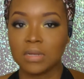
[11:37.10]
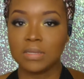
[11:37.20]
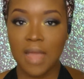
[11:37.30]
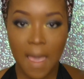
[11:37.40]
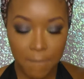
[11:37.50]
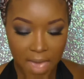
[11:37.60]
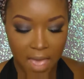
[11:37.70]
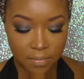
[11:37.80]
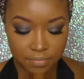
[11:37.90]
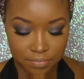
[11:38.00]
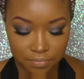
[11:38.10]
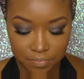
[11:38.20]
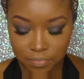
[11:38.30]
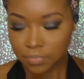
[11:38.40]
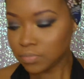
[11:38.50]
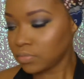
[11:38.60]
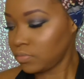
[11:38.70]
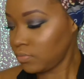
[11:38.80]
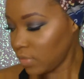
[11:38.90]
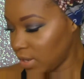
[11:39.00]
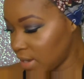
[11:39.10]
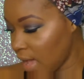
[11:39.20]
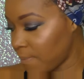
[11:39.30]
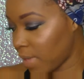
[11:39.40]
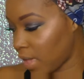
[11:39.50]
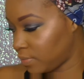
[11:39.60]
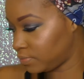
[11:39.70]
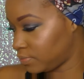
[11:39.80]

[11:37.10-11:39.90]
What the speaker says: Not bad. Not bad.